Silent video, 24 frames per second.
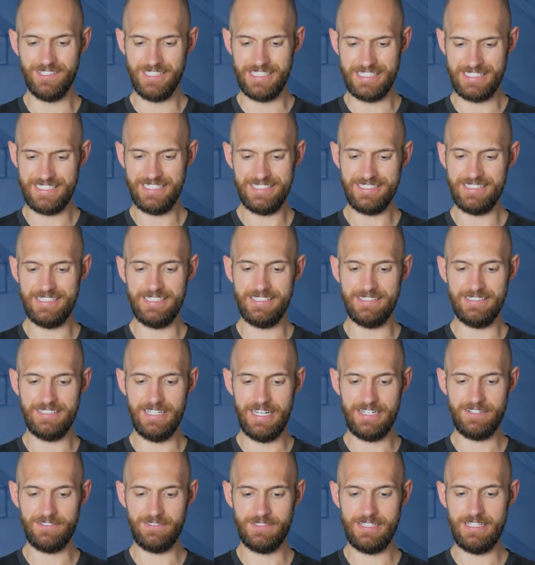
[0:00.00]
Like it,
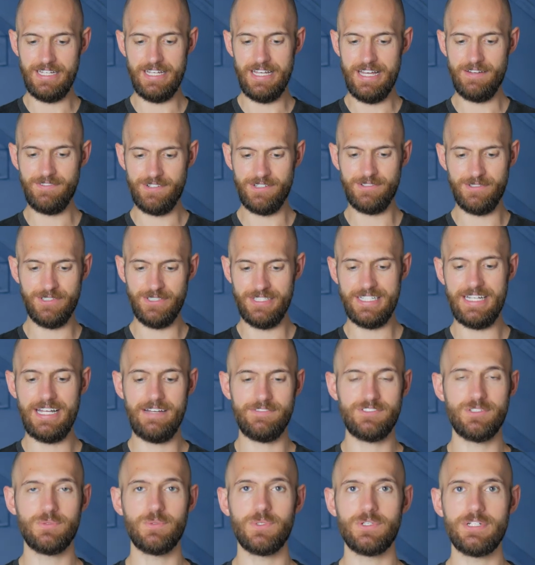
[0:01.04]
I don't ever really
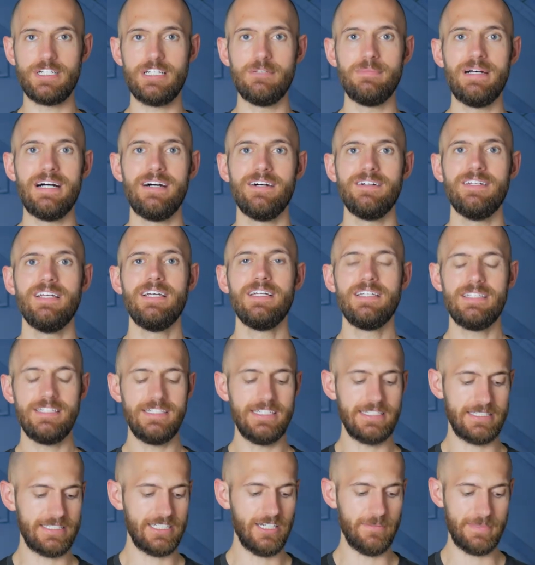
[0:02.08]
have to worry about
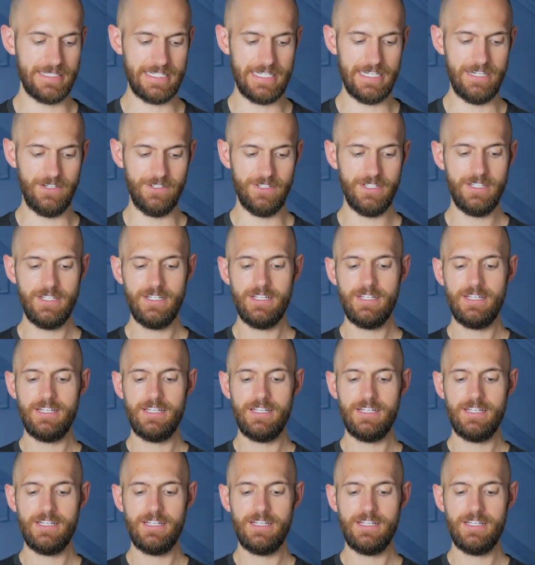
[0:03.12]
it coming out.